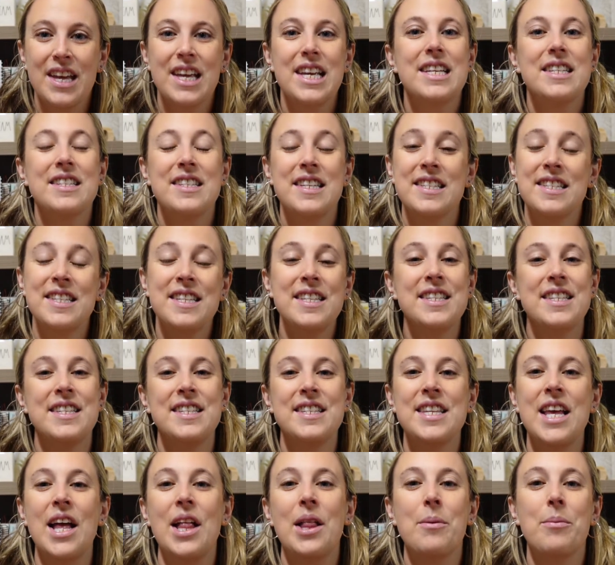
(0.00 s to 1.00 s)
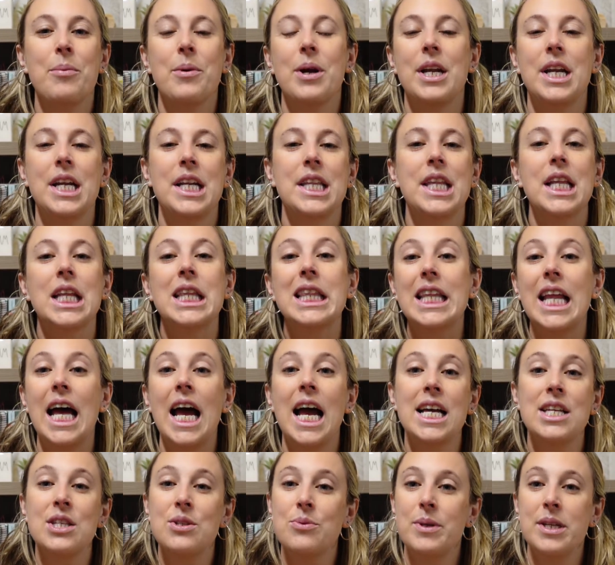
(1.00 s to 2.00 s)
Since this is celebrated the
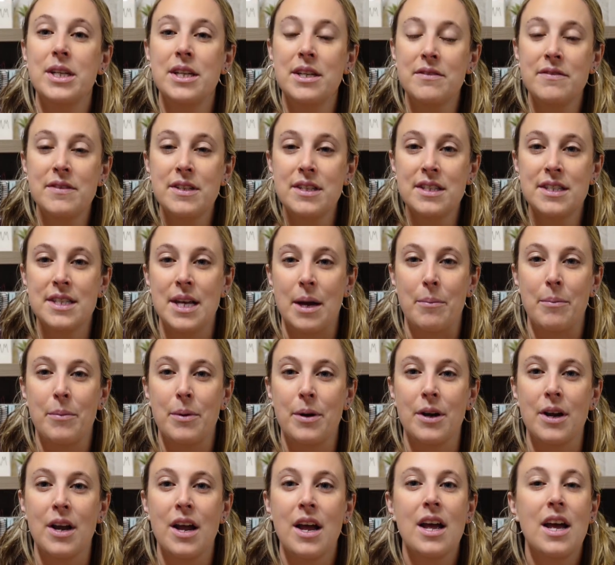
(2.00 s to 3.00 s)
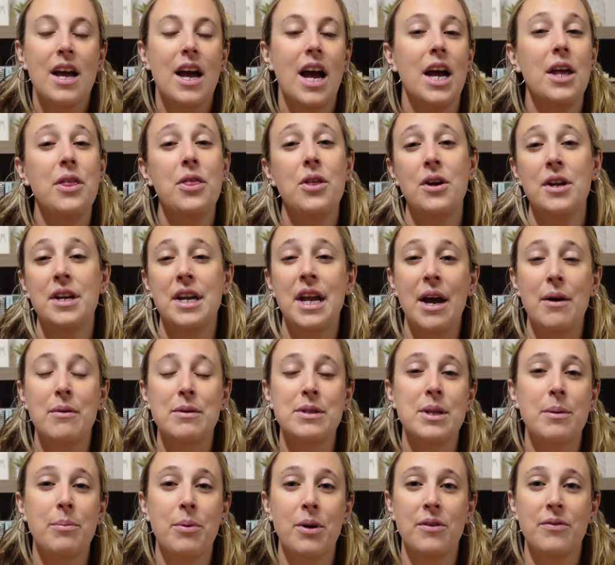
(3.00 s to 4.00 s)
last week of December, I thought now is
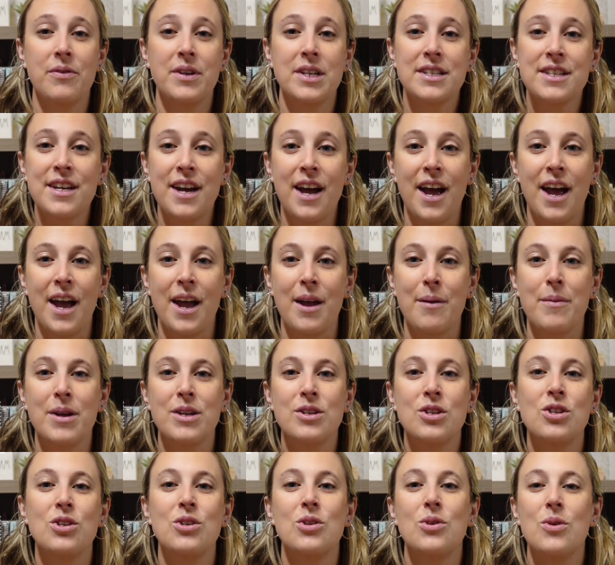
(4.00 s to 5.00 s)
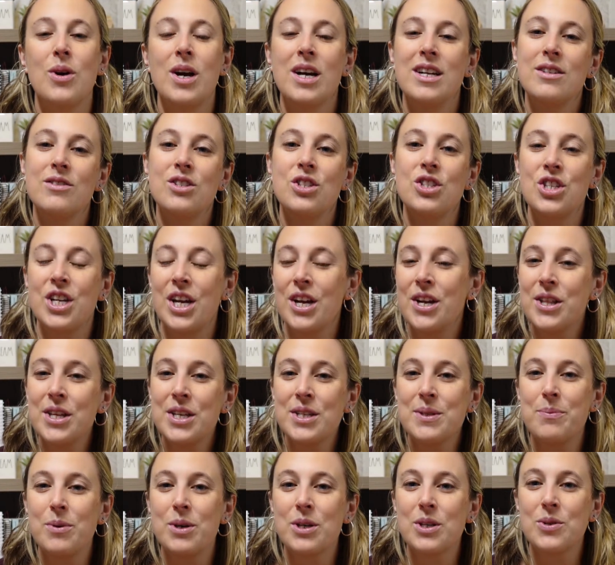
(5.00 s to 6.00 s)
the perfect time to share these
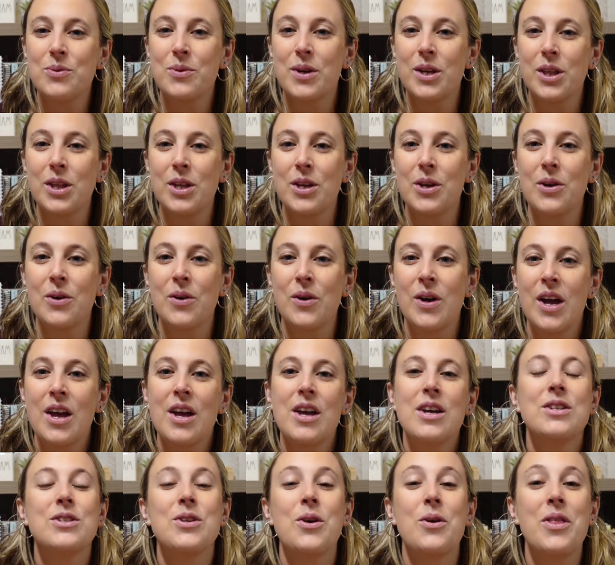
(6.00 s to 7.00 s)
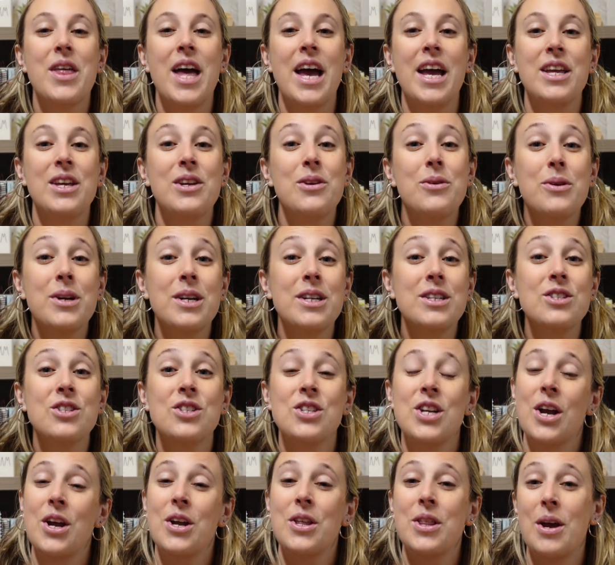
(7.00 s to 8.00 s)
books with you so that you can
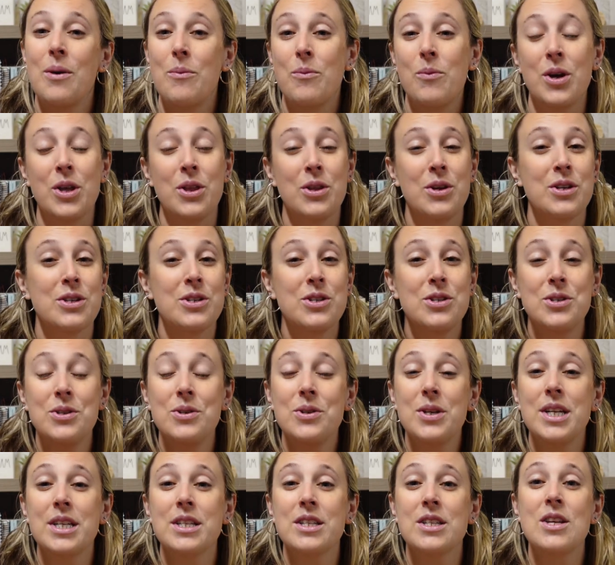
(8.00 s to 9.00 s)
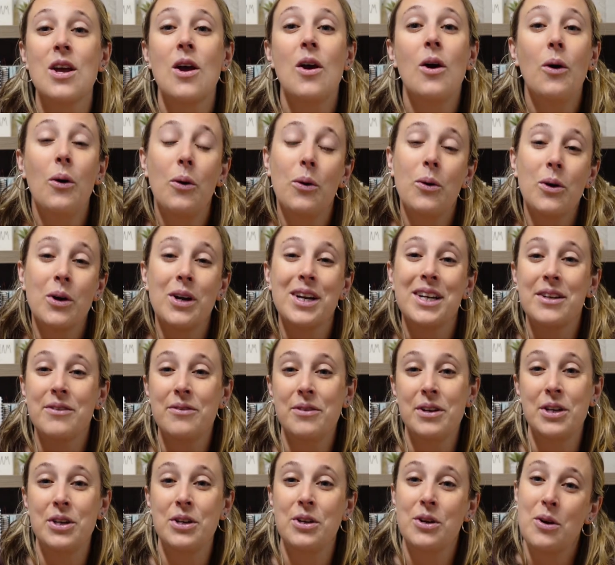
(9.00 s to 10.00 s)
share them with your students or
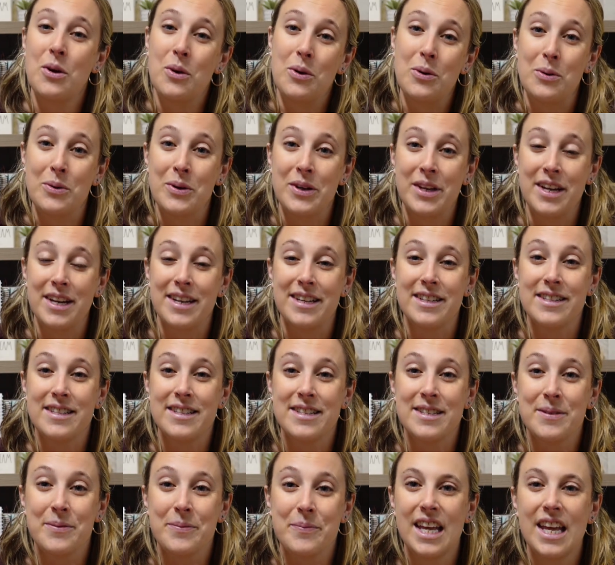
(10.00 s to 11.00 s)
even your own kids.